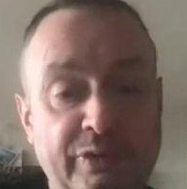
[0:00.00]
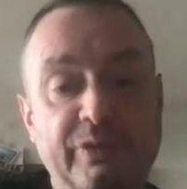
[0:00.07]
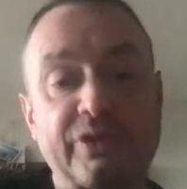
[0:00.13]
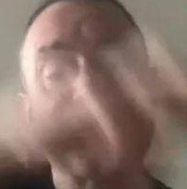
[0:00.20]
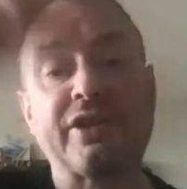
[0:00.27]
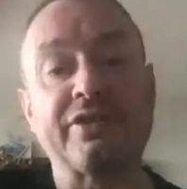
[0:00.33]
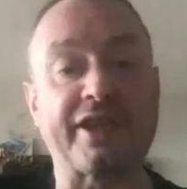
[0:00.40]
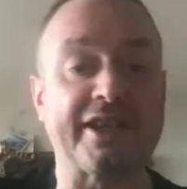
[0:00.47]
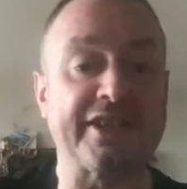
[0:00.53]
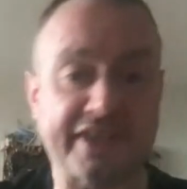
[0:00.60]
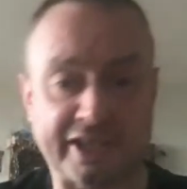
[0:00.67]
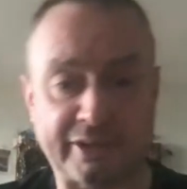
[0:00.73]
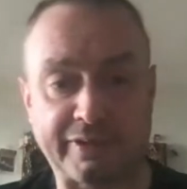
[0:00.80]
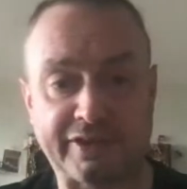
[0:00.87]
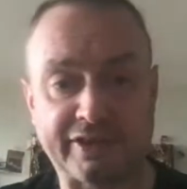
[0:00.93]
which they'll then
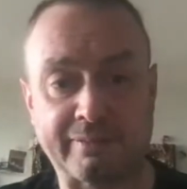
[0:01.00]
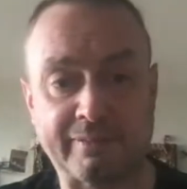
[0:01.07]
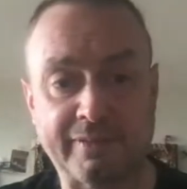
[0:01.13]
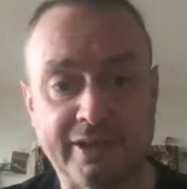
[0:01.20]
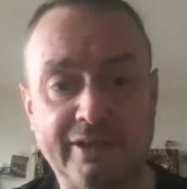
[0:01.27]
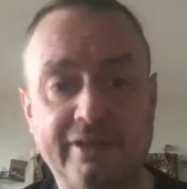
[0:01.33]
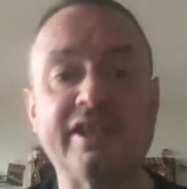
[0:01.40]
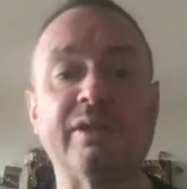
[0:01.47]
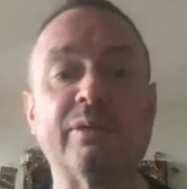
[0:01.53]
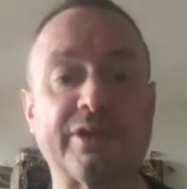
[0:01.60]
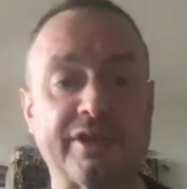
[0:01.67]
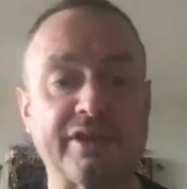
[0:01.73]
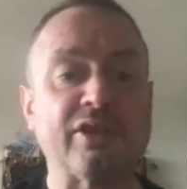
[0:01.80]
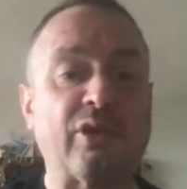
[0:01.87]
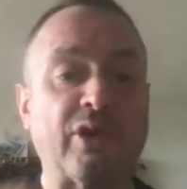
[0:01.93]
take with them. You
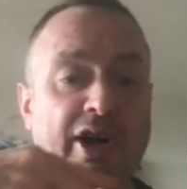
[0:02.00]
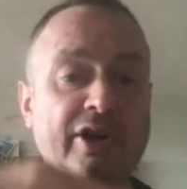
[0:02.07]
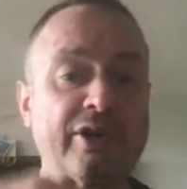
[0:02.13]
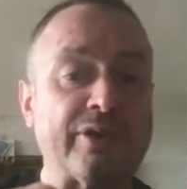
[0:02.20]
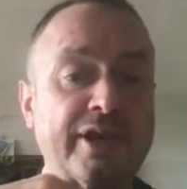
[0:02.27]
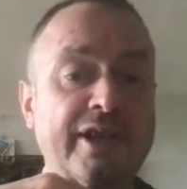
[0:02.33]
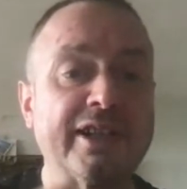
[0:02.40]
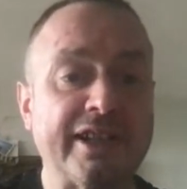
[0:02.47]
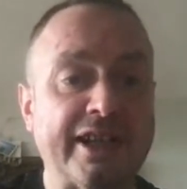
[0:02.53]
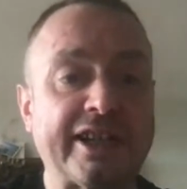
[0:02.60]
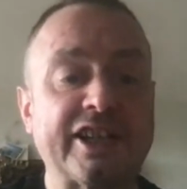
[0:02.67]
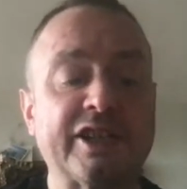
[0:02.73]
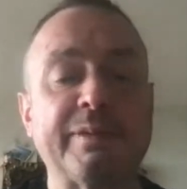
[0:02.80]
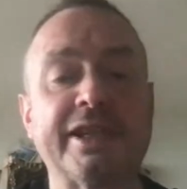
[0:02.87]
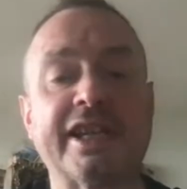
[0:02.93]
want your own clinic
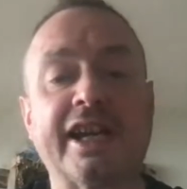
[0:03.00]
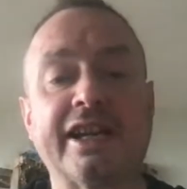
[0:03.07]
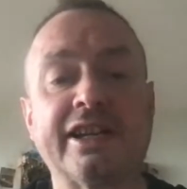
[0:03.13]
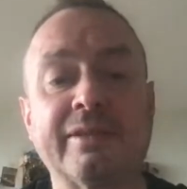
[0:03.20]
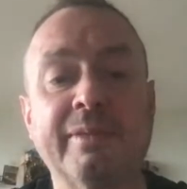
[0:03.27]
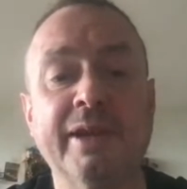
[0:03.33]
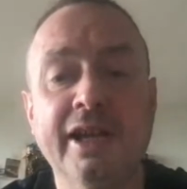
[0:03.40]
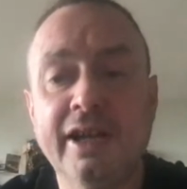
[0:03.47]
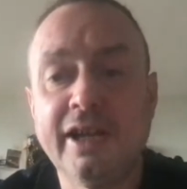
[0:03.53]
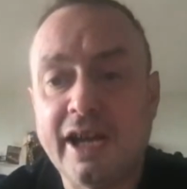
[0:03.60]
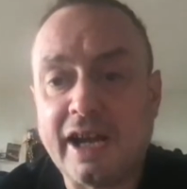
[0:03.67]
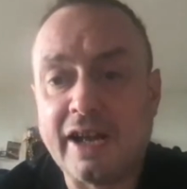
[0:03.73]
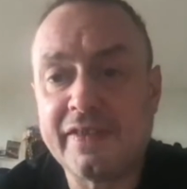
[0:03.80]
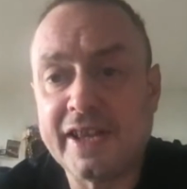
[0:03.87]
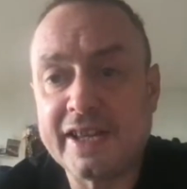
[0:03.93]
to be getting them.
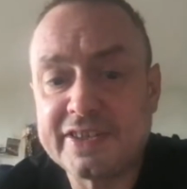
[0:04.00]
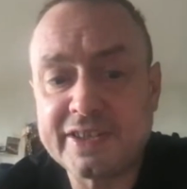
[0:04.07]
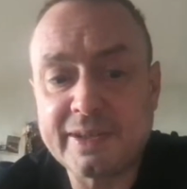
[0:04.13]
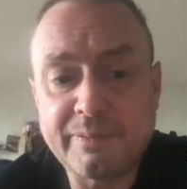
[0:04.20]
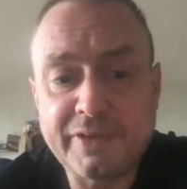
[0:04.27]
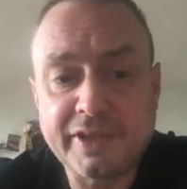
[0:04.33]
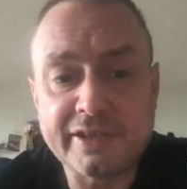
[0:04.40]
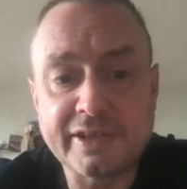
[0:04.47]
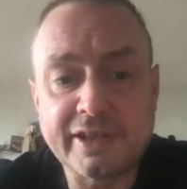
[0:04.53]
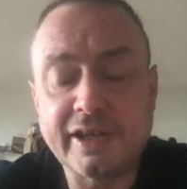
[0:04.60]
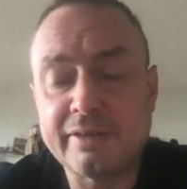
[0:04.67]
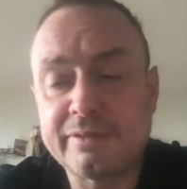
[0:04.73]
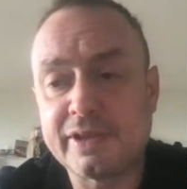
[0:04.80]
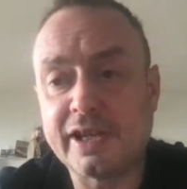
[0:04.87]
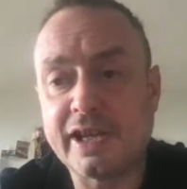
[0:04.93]
And that's something
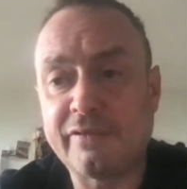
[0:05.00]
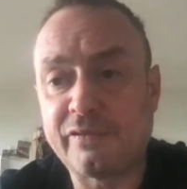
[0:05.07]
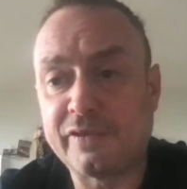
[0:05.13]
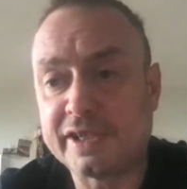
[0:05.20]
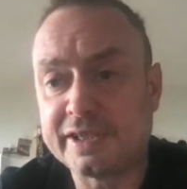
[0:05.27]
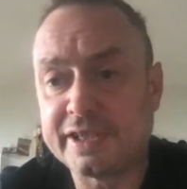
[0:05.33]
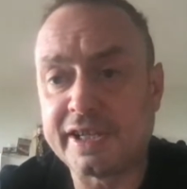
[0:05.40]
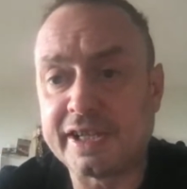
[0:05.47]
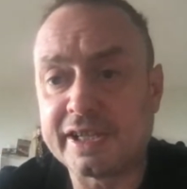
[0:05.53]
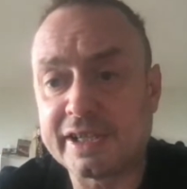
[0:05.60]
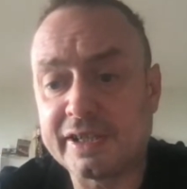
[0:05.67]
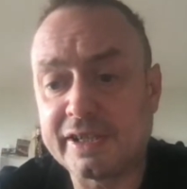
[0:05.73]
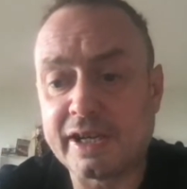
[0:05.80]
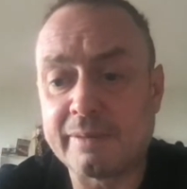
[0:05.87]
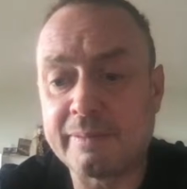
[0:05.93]
that every clinic
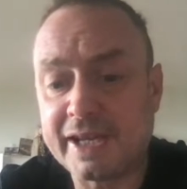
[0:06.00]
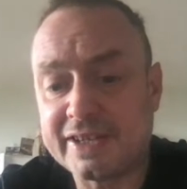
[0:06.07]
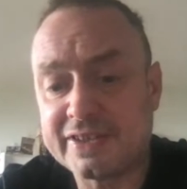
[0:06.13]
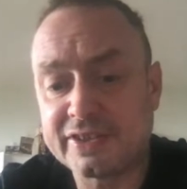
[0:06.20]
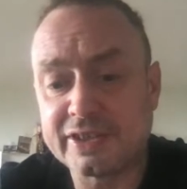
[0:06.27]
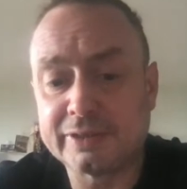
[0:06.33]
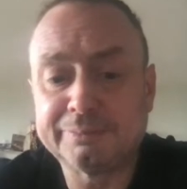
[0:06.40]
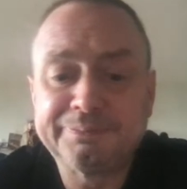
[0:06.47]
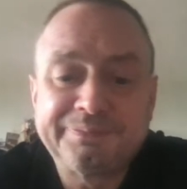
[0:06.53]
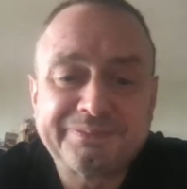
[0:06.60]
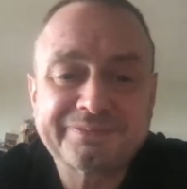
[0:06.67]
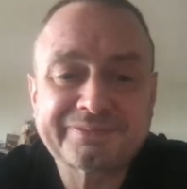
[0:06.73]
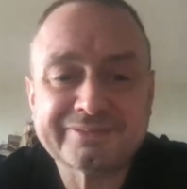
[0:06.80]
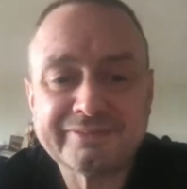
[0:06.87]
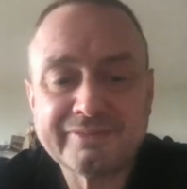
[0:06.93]
has to
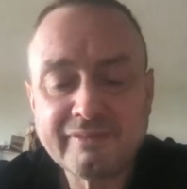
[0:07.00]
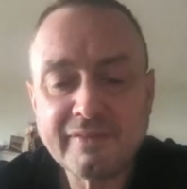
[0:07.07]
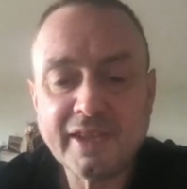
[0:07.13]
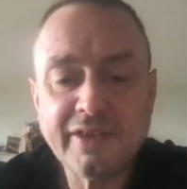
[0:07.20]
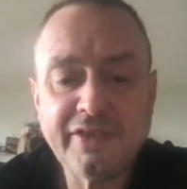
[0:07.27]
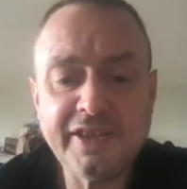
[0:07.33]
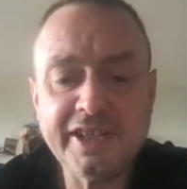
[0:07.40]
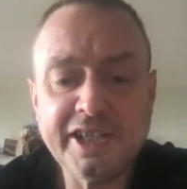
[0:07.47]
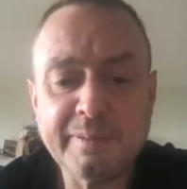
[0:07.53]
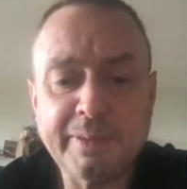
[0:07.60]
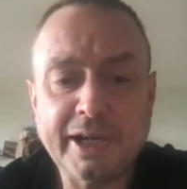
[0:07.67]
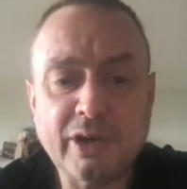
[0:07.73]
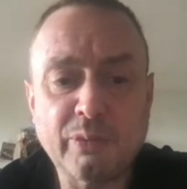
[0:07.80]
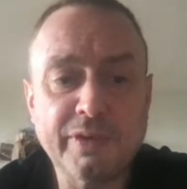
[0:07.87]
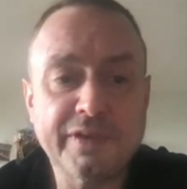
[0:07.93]
think
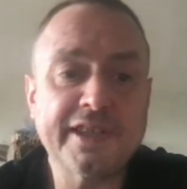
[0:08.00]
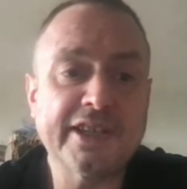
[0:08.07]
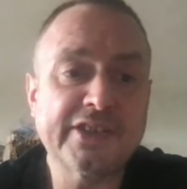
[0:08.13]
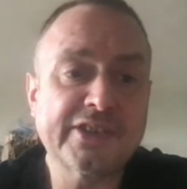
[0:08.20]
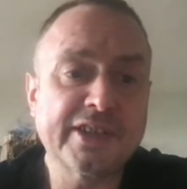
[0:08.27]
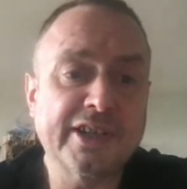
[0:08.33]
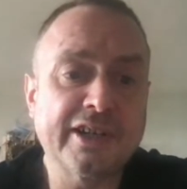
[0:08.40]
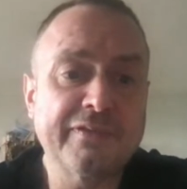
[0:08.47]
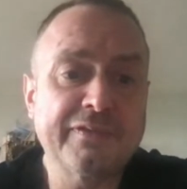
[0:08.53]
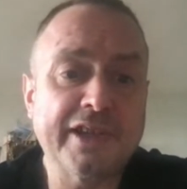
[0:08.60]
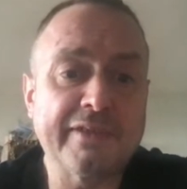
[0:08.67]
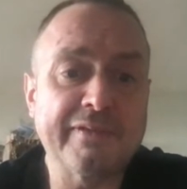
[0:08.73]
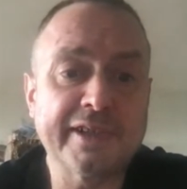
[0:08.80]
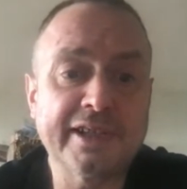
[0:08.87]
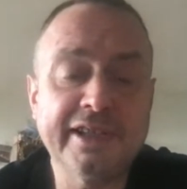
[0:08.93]
about with their staff, that
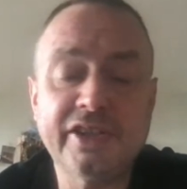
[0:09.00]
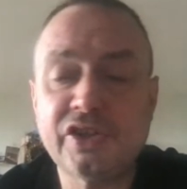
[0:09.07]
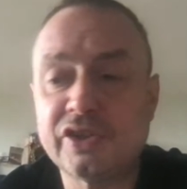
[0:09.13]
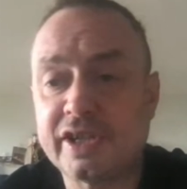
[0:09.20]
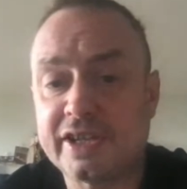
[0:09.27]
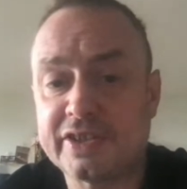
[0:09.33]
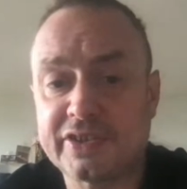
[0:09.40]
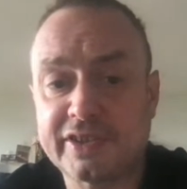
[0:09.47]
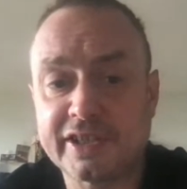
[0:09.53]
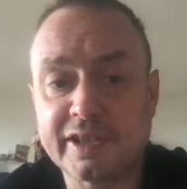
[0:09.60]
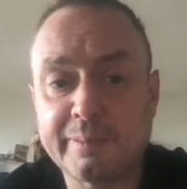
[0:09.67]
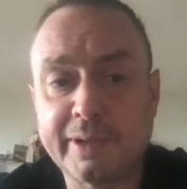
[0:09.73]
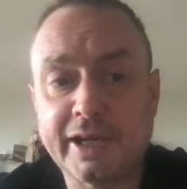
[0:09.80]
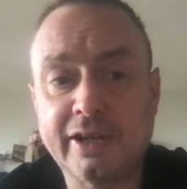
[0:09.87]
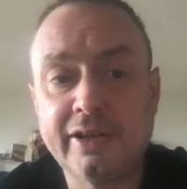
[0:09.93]
every clinician has to think
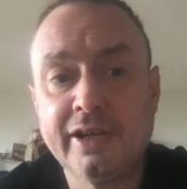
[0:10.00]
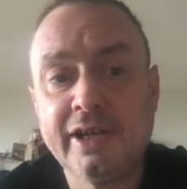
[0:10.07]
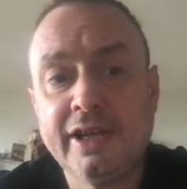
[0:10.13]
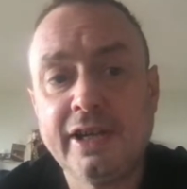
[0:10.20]
about.